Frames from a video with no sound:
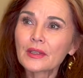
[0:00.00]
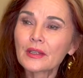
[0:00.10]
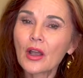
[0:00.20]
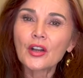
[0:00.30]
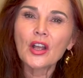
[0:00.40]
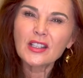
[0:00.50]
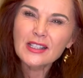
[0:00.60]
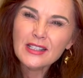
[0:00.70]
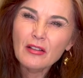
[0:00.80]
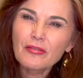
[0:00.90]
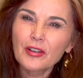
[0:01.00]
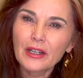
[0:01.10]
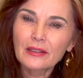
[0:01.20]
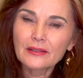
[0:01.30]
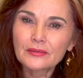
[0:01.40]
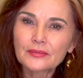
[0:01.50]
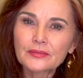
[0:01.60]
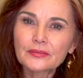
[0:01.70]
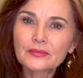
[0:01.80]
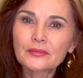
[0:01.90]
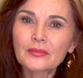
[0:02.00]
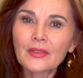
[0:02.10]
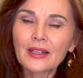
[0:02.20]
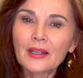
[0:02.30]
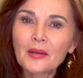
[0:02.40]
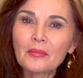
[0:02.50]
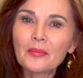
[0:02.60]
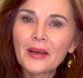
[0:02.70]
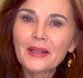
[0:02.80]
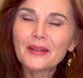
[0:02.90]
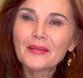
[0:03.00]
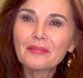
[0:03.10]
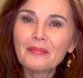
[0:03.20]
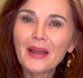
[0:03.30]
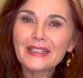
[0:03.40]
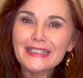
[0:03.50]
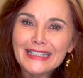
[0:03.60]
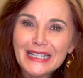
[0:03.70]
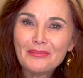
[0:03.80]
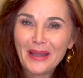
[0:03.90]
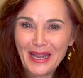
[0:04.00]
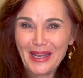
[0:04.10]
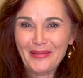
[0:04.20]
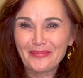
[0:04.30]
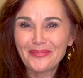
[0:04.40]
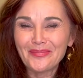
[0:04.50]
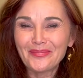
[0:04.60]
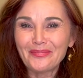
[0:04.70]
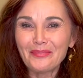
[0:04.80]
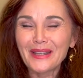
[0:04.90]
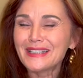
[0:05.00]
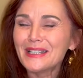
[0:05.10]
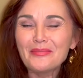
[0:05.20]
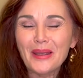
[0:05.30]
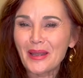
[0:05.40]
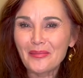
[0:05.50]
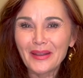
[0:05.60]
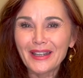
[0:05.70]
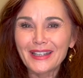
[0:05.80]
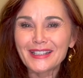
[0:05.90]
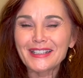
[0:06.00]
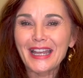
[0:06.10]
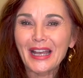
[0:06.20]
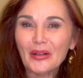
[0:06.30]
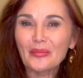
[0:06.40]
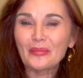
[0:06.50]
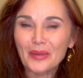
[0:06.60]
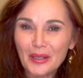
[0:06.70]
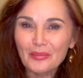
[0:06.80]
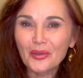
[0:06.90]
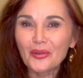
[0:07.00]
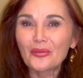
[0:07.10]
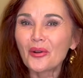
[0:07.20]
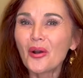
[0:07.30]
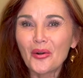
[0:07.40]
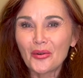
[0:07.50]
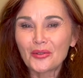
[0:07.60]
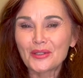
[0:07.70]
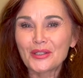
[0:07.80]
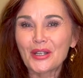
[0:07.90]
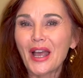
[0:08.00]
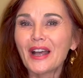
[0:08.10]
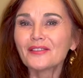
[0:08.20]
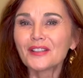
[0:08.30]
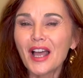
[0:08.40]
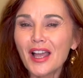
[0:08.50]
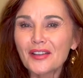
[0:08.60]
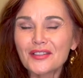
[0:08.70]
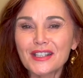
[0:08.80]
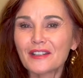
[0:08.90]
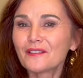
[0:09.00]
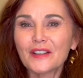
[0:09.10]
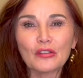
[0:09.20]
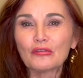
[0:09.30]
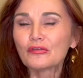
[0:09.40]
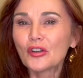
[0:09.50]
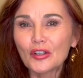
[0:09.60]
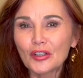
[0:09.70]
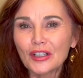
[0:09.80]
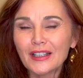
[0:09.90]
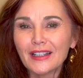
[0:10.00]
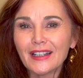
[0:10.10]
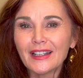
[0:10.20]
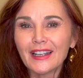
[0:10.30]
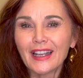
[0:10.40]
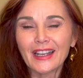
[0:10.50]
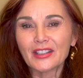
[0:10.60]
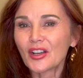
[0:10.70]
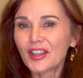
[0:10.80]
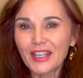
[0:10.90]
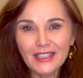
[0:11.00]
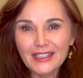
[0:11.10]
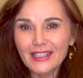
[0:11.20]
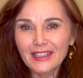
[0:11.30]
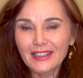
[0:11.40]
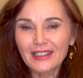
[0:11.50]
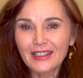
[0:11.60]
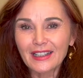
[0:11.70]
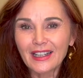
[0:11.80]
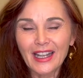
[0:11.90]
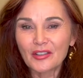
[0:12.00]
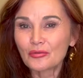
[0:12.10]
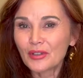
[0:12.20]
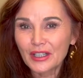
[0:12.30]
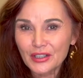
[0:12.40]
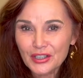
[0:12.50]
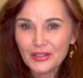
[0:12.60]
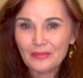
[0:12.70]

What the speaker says: are not suffering. But my deep aim is to help people grow, to have lives that feel full and authentic and rich.